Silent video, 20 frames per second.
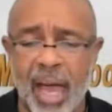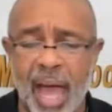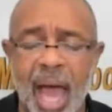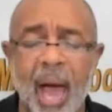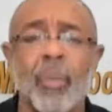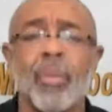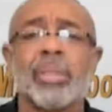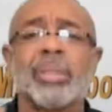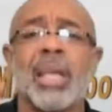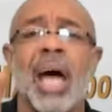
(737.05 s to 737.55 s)

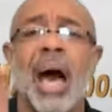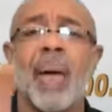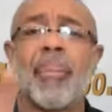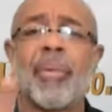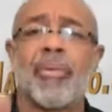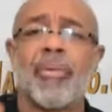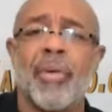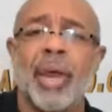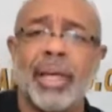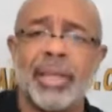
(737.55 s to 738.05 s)
How was the
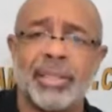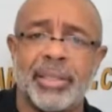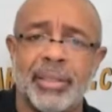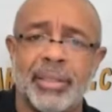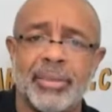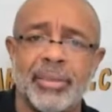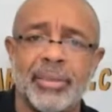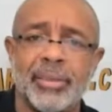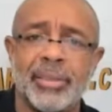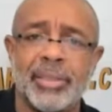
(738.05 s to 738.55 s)
operation
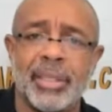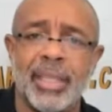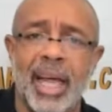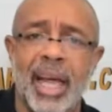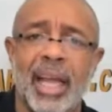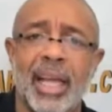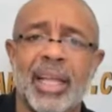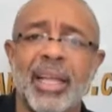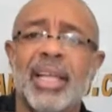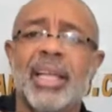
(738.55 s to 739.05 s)

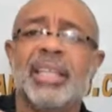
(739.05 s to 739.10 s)
today?